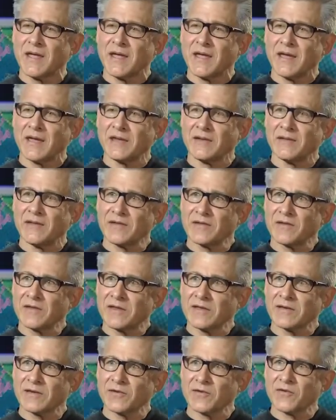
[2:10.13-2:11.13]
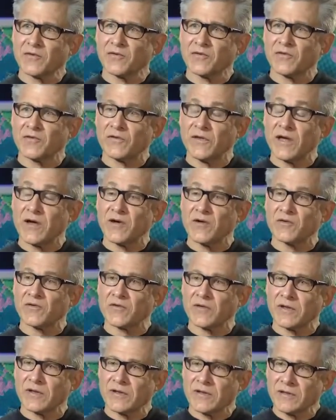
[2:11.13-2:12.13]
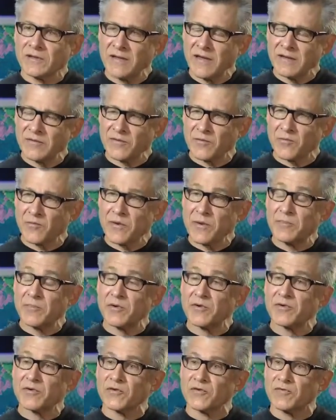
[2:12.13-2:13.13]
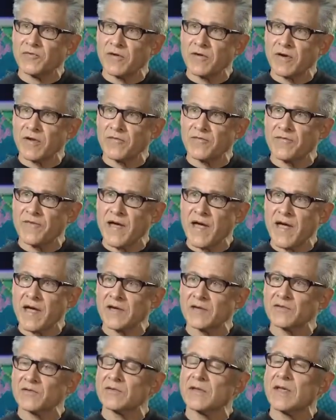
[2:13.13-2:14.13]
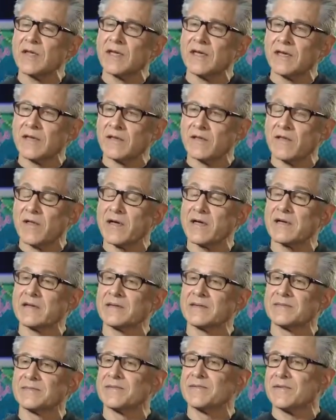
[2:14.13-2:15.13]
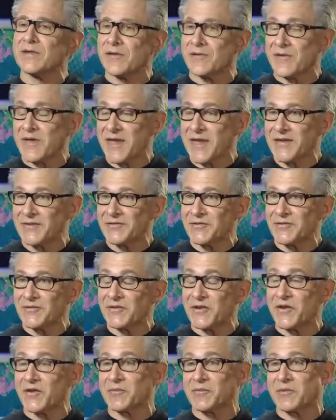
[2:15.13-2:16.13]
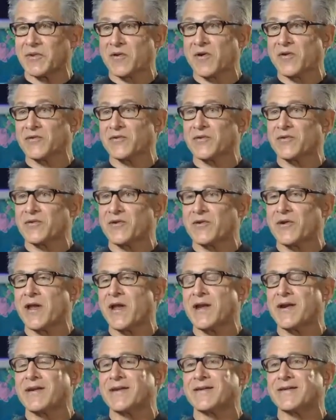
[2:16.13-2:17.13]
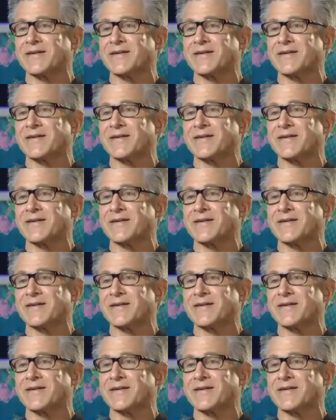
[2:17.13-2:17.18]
And it kills cells that tend to reproduce very fast, like cancer cells, but also your hair,